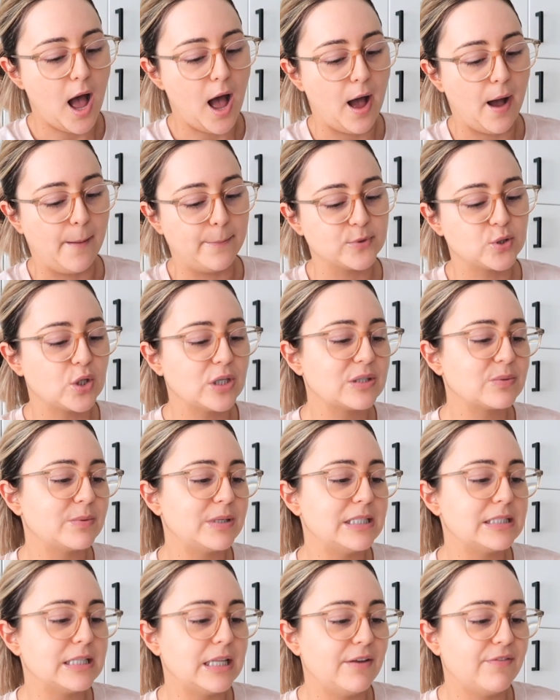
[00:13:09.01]
um, so this
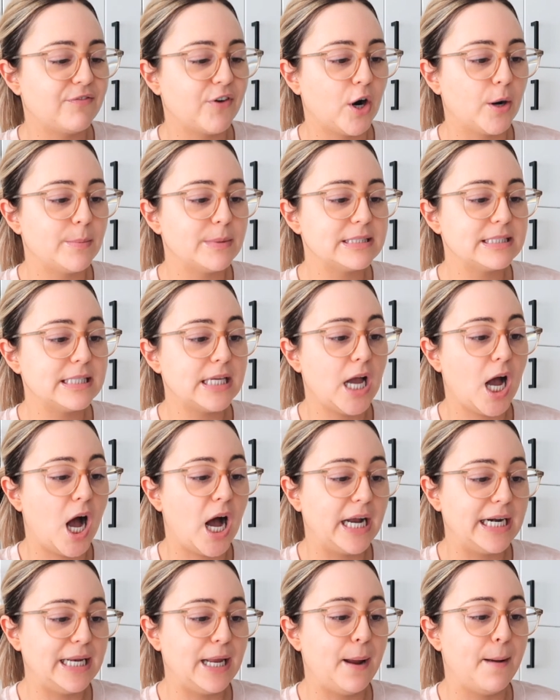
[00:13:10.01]
one is the Farmacy
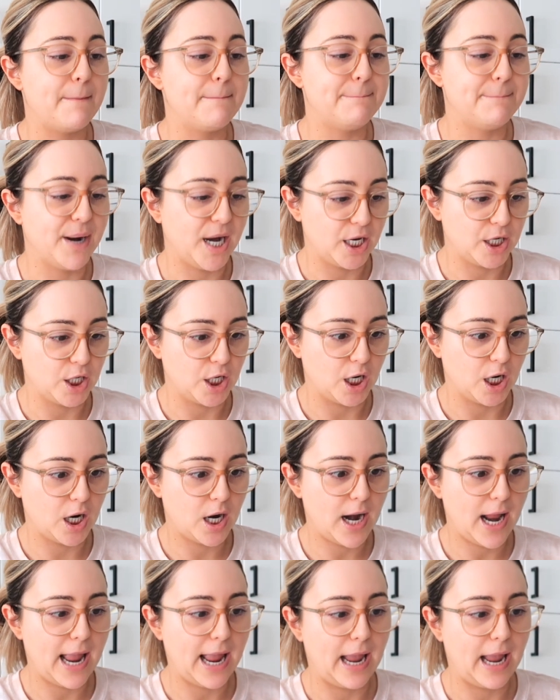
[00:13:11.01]
Honey Butter.